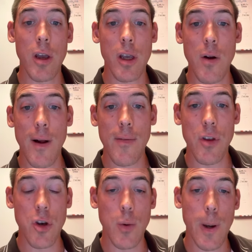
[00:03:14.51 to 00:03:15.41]
You don't have to
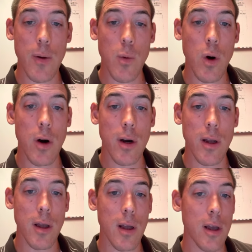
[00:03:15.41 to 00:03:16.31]
do any work.
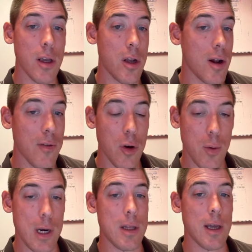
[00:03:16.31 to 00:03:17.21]
You don't have to do
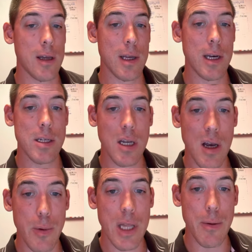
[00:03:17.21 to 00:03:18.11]
anything. They just
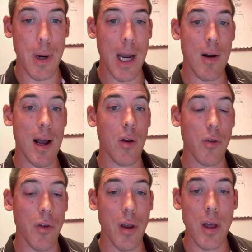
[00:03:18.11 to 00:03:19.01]
come in, they buy your
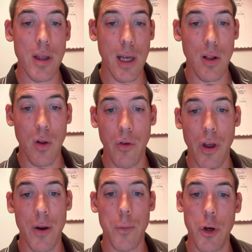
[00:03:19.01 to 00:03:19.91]
house, they close
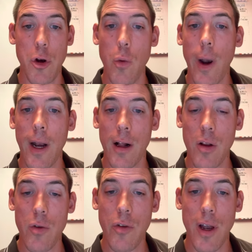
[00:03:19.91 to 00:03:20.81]
on it when you're ready to
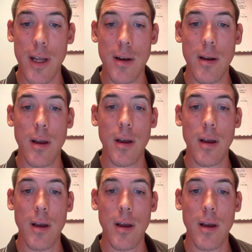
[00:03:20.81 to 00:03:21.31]
close on it.